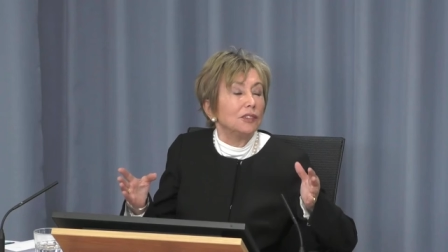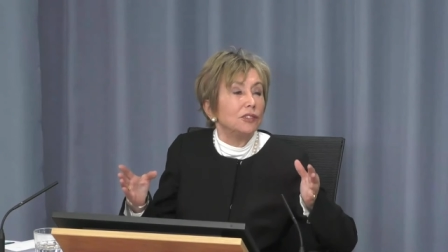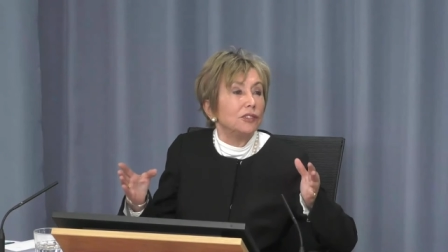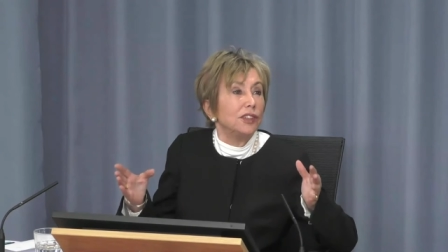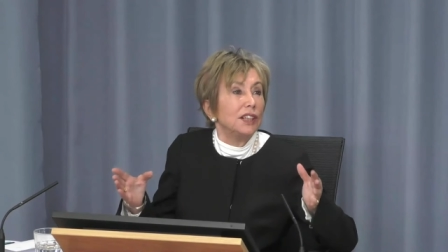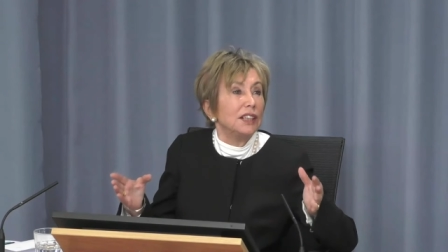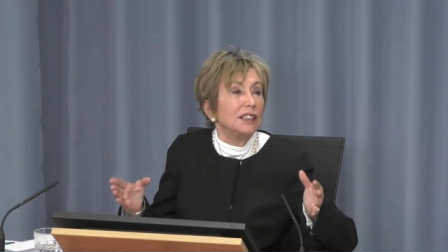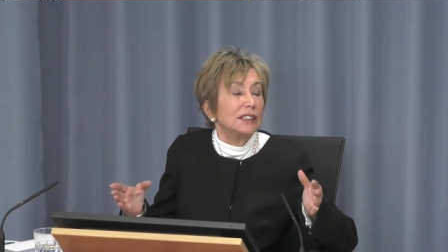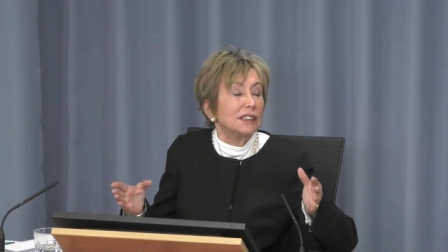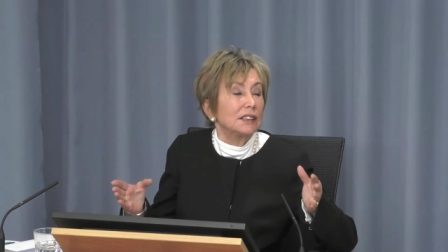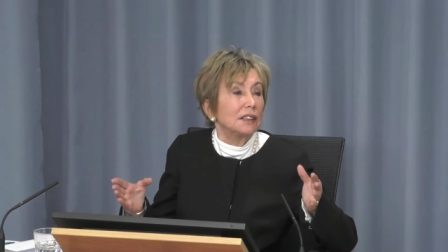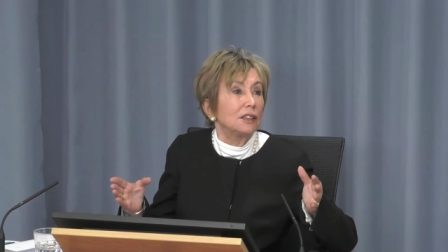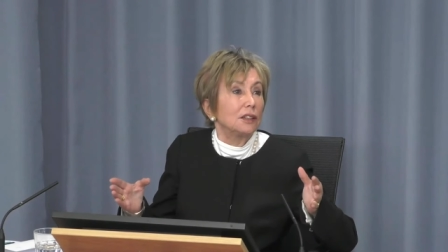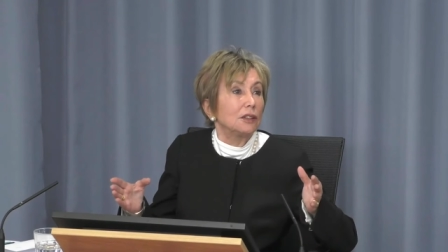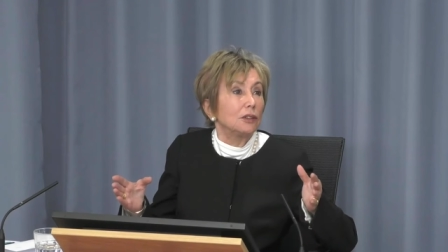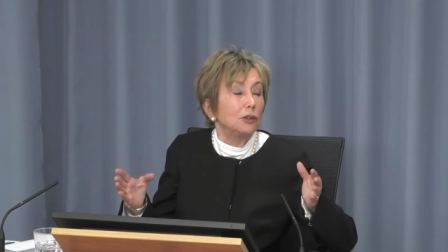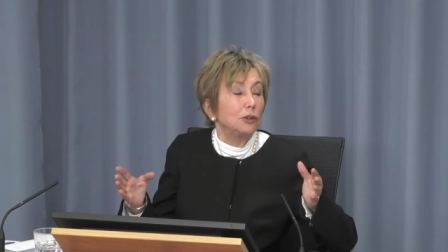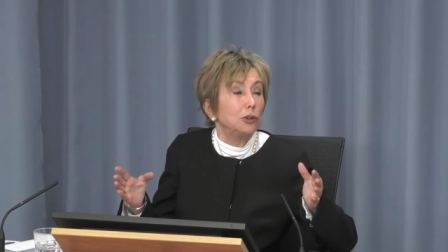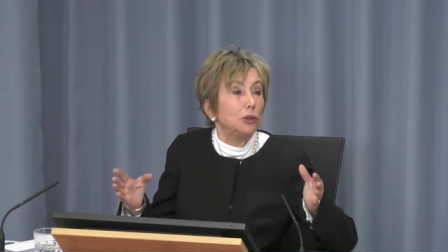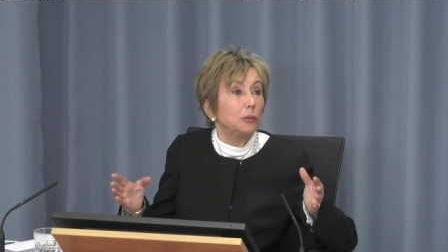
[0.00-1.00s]
risk
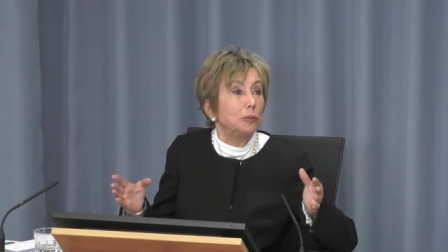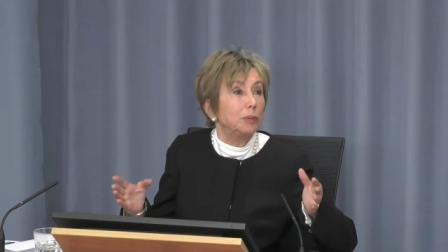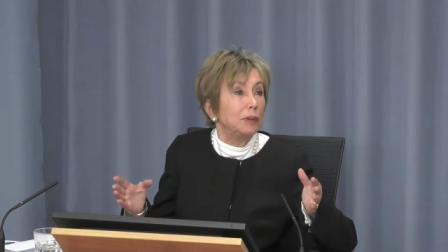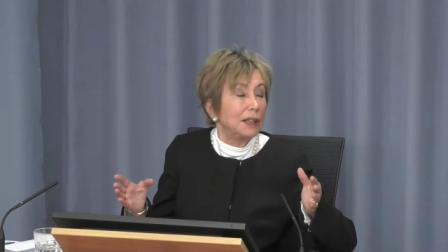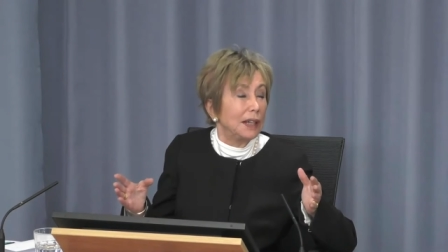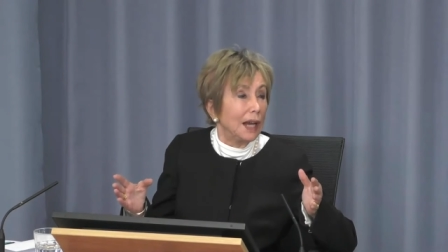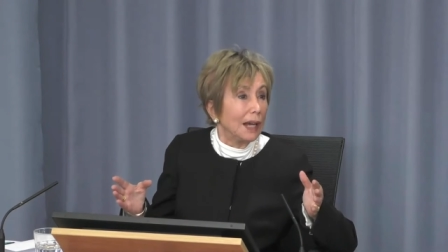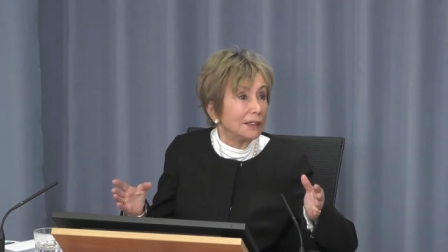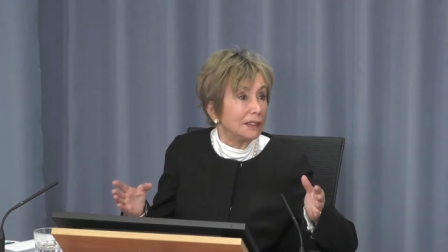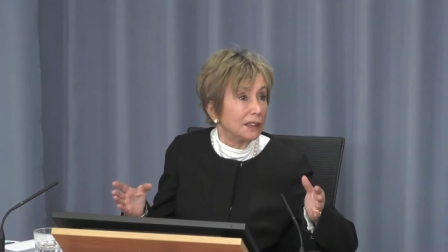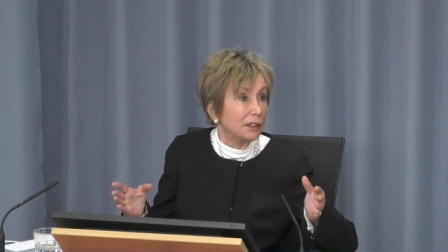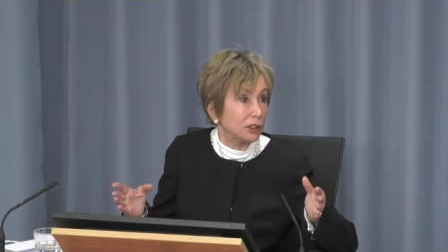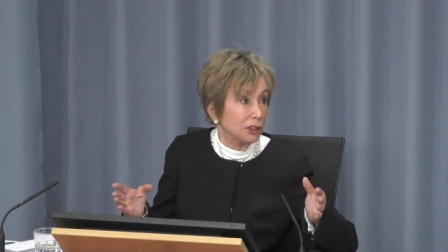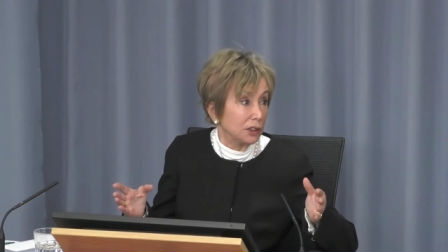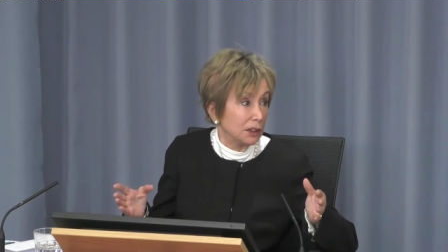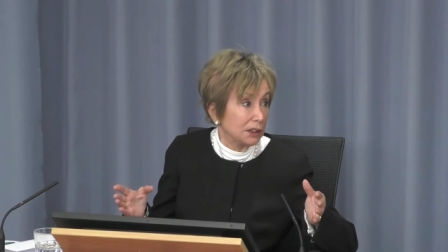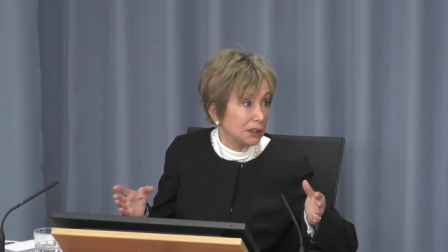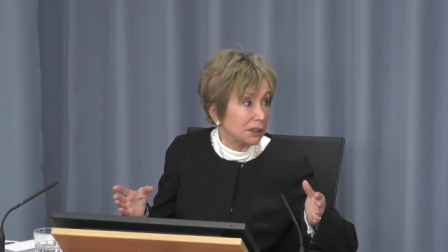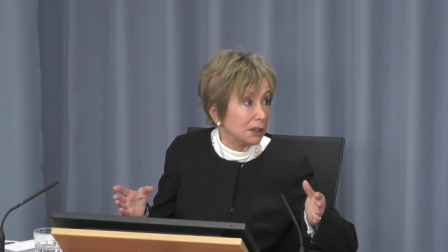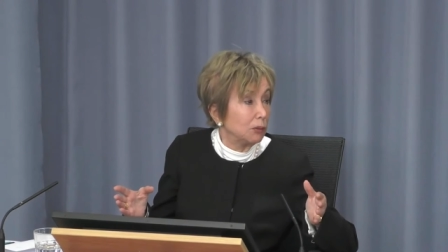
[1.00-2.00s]
group
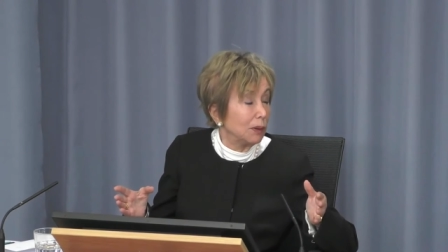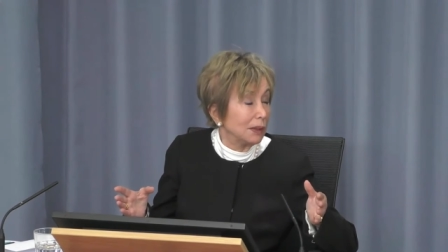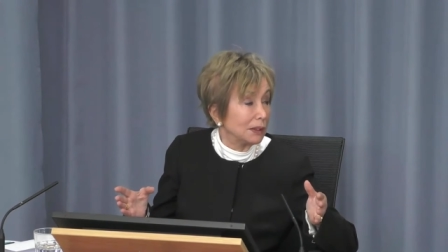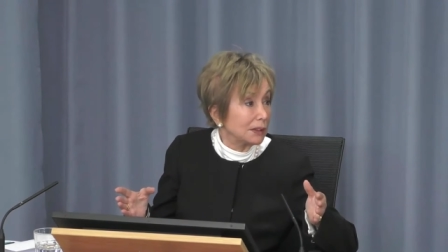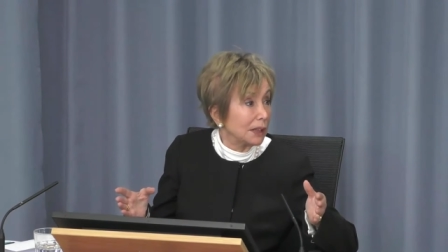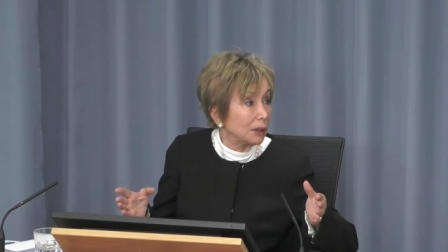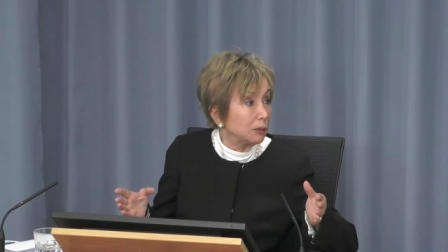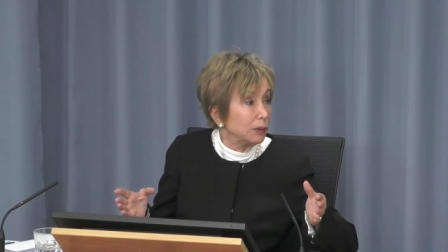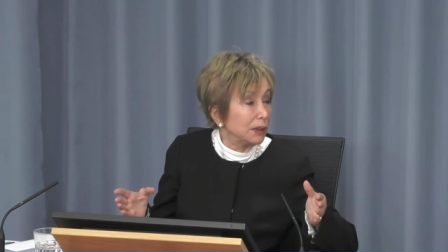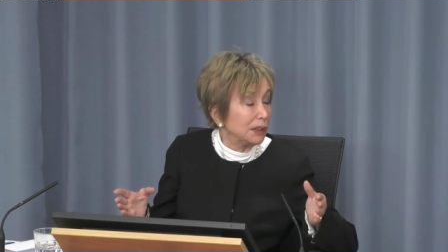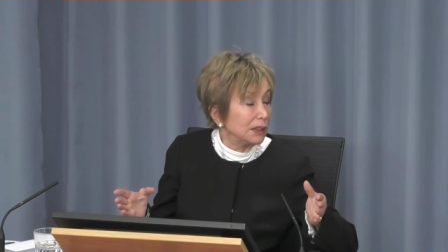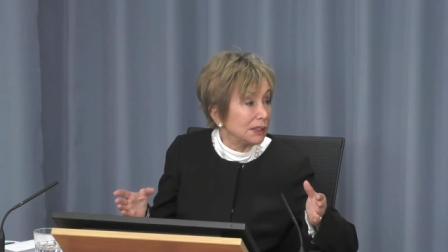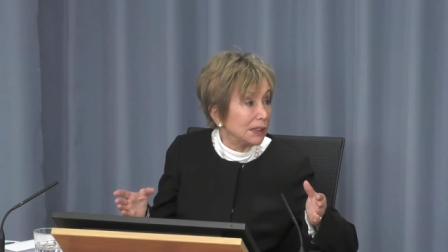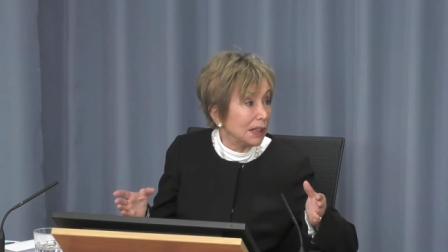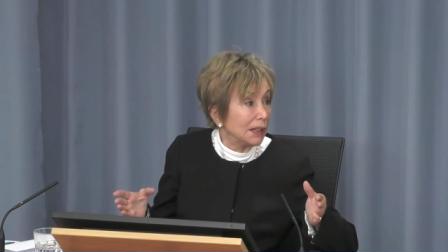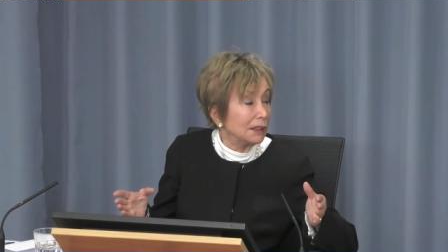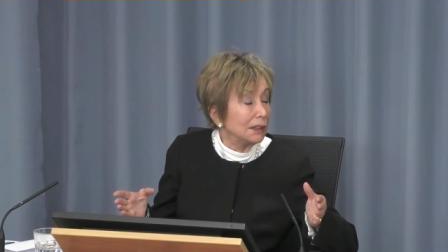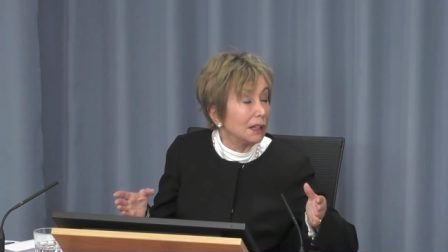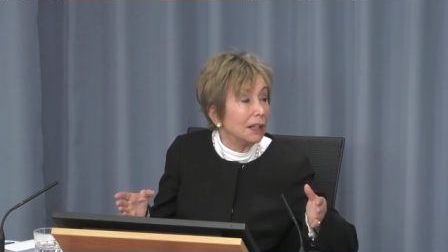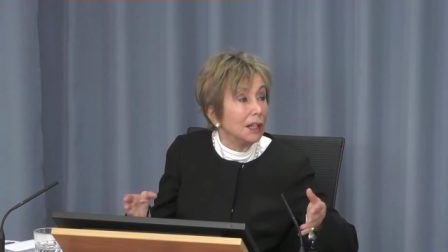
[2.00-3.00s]
categories, the ones that we
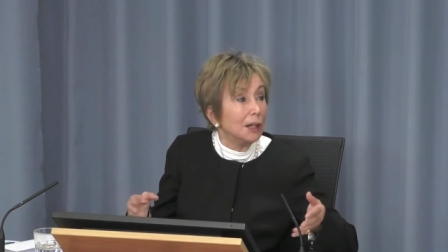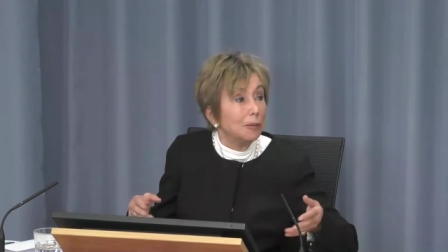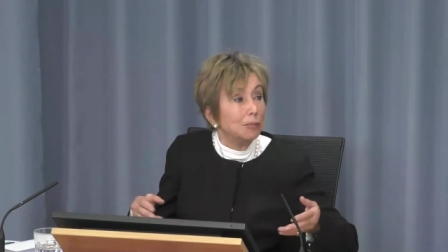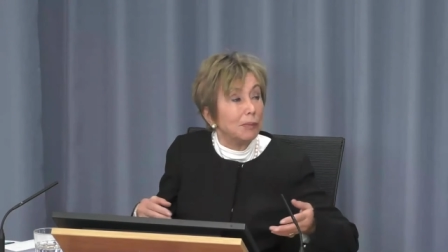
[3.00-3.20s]
said.